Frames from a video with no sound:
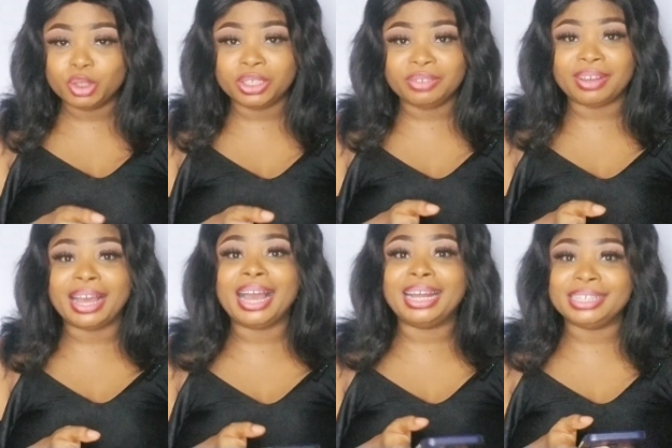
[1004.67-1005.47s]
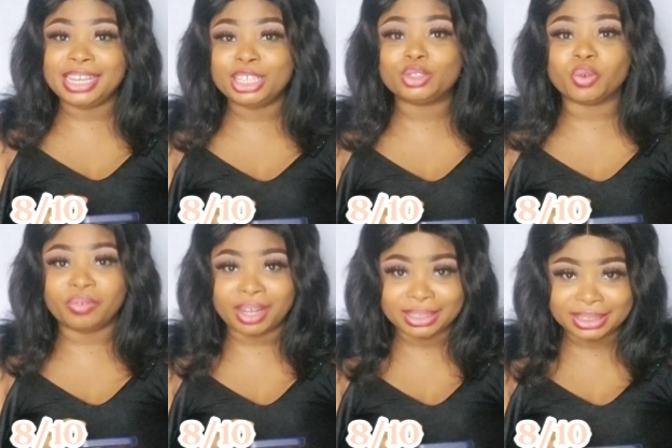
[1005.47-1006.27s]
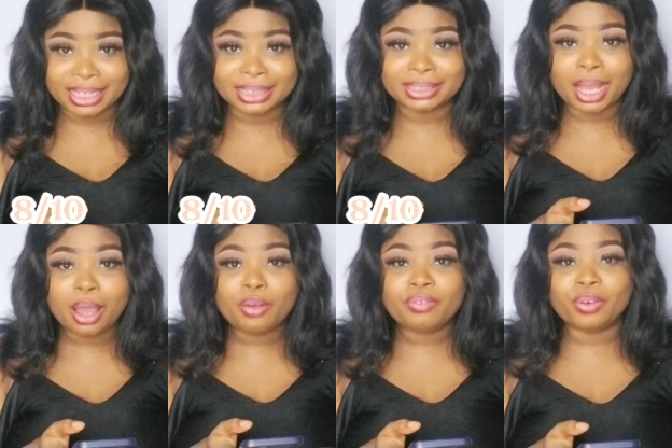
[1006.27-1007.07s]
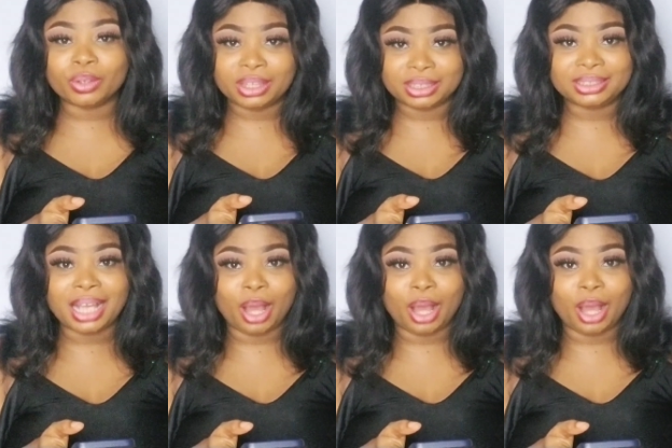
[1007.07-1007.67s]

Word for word: going to give her an 8 over 10 for this